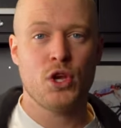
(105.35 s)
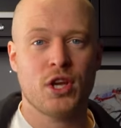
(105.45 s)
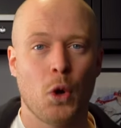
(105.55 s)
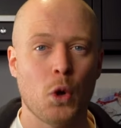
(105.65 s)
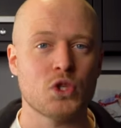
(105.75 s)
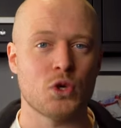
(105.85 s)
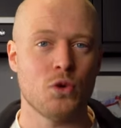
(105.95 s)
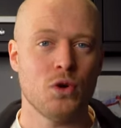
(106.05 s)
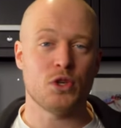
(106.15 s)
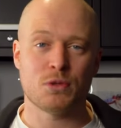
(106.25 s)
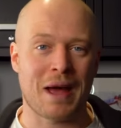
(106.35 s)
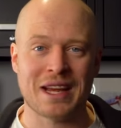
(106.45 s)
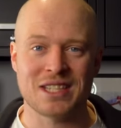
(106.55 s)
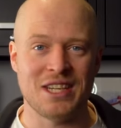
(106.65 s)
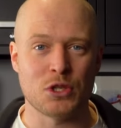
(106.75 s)
You can also use
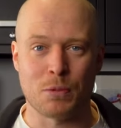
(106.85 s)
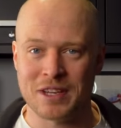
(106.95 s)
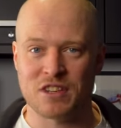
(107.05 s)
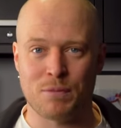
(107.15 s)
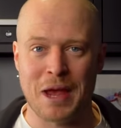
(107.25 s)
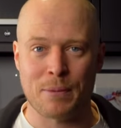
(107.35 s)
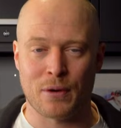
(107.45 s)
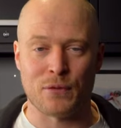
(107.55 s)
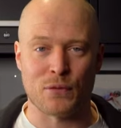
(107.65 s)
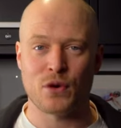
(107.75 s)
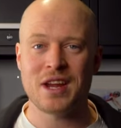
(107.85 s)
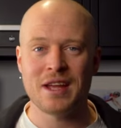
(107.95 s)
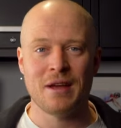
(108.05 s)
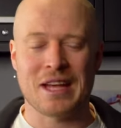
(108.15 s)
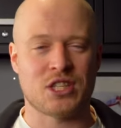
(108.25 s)
magazines or bits of paper for
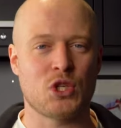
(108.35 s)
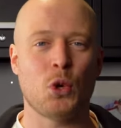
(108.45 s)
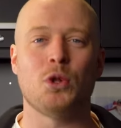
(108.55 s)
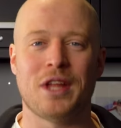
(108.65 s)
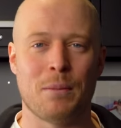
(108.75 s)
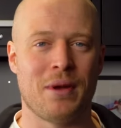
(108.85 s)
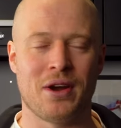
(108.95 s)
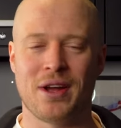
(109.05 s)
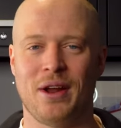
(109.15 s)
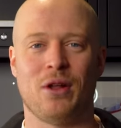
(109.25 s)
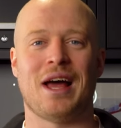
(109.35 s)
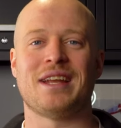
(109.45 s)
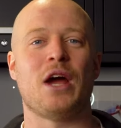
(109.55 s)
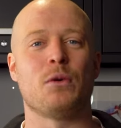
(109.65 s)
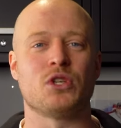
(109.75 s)
free, but it's a total nightmare and it'll
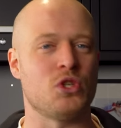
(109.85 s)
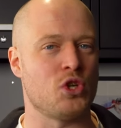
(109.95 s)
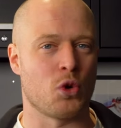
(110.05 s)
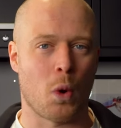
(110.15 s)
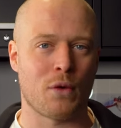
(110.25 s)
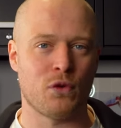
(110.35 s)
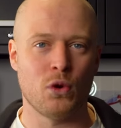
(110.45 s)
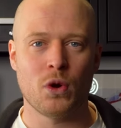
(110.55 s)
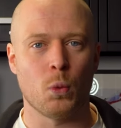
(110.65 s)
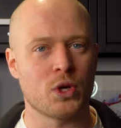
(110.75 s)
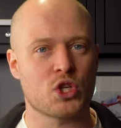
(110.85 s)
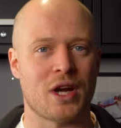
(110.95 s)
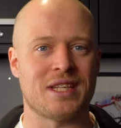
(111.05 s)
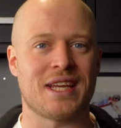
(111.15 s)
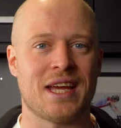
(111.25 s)
add hours into your workflow. We're
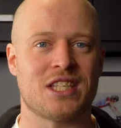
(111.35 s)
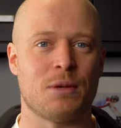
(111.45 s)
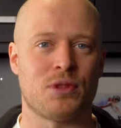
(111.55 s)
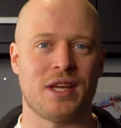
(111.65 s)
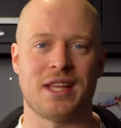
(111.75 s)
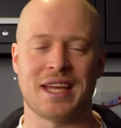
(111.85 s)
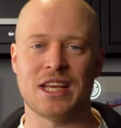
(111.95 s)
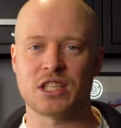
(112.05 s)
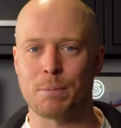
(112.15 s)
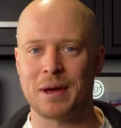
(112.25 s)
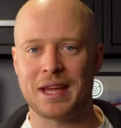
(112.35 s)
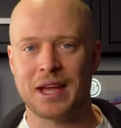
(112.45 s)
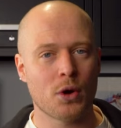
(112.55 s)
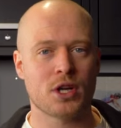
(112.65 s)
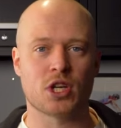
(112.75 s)
trying to get something that gets a bike
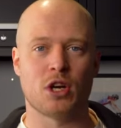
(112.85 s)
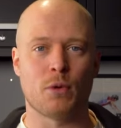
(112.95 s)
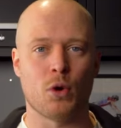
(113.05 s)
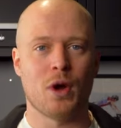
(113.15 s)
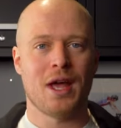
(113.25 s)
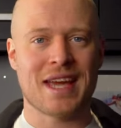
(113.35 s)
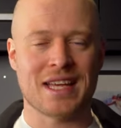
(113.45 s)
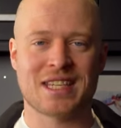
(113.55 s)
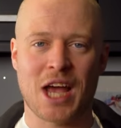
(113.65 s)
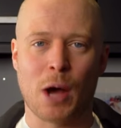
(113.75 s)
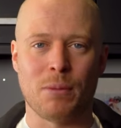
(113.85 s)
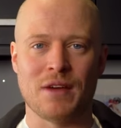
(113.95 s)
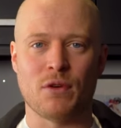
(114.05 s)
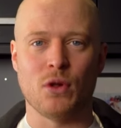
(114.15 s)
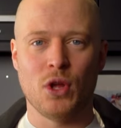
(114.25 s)
on a turbo, gets set up
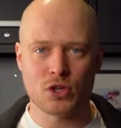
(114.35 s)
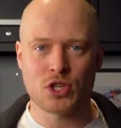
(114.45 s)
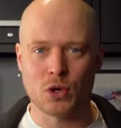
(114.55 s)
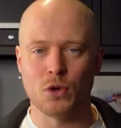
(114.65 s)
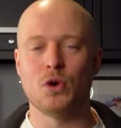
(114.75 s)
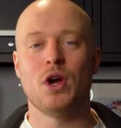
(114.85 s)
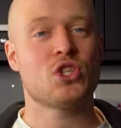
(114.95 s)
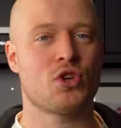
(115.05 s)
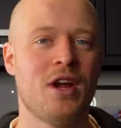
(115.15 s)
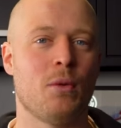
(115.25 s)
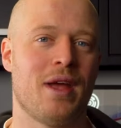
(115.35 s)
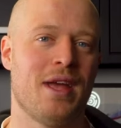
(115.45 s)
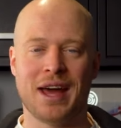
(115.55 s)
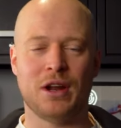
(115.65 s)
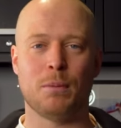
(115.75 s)
level, good to go straight
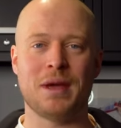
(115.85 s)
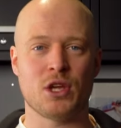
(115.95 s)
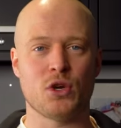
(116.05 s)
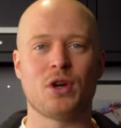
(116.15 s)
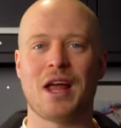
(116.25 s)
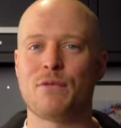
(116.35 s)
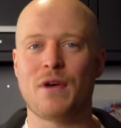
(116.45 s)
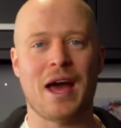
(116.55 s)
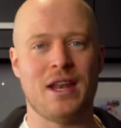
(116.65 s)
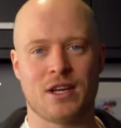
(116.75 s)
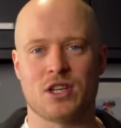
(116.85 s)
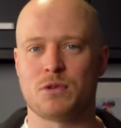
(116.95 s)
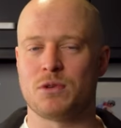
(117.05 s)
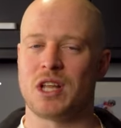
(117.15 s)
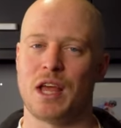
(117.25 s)
away, and it'll make your life and the
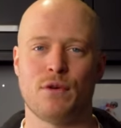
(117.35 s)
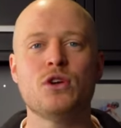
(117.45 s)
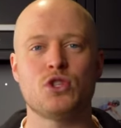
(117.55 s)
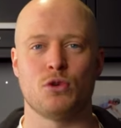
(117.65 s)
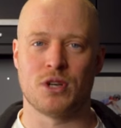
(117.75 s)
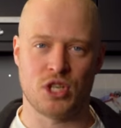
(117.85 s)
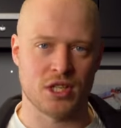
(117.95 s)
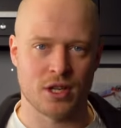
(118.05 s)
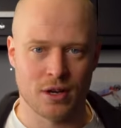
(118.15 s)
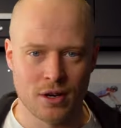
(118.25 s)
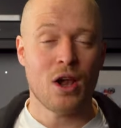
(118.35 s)
customer's life so much easier.